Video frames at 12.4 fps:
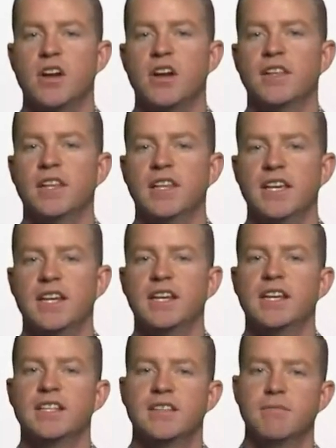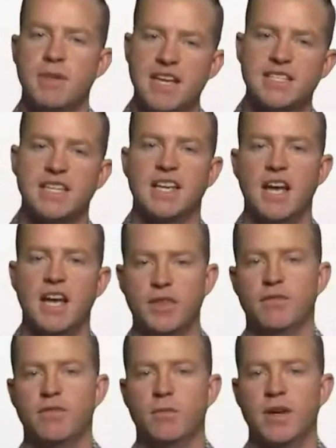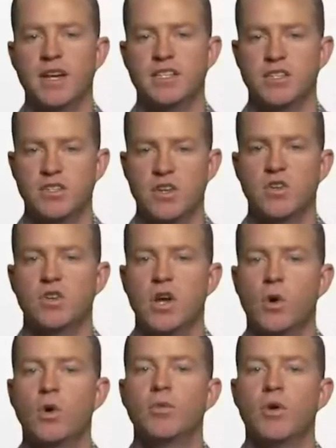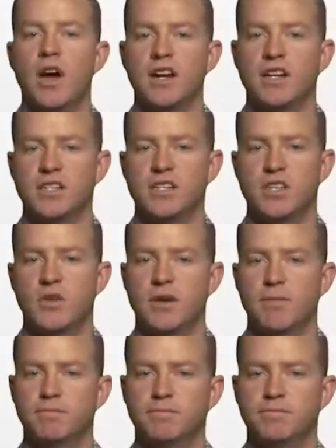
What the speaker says: on the lead and get some basic health information so you know what product to show them.